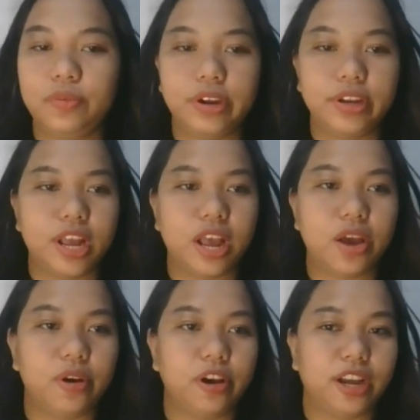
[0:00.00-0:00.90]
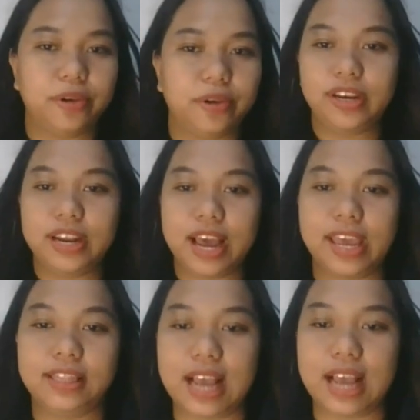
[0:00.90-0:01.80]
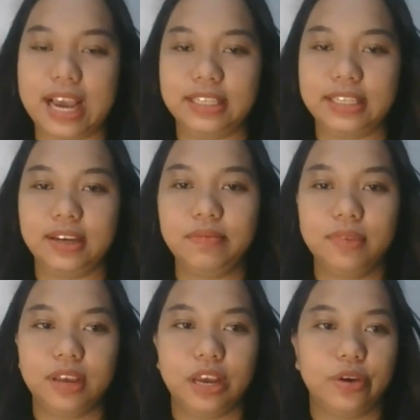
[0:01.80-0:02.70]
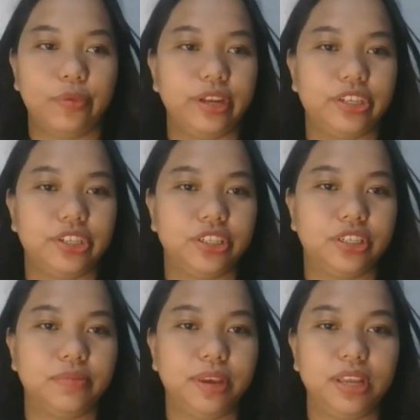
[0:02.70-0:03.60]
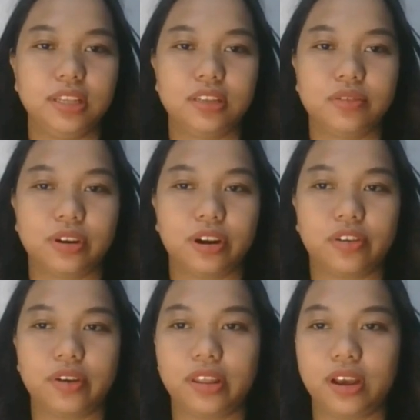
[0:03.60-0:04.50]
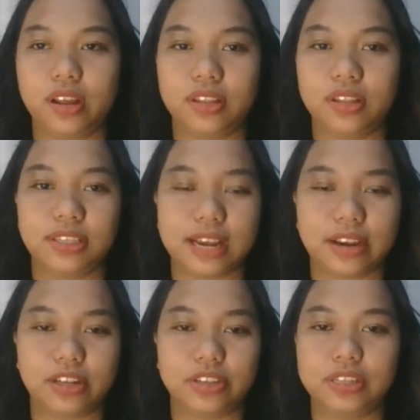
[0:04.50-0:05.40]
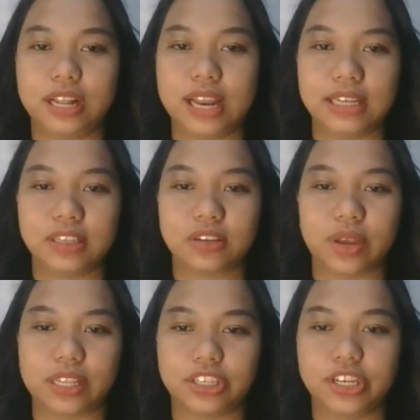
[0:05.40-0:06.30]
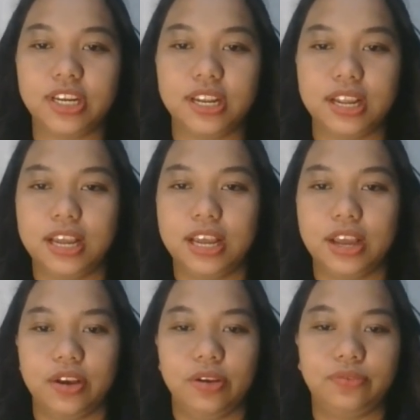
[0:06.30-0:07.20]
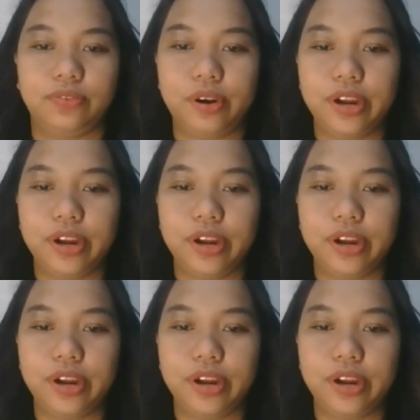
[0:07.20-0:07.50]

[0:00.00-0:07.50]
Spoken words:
we're now on our ninth item, which means we're already on the second to the last question. For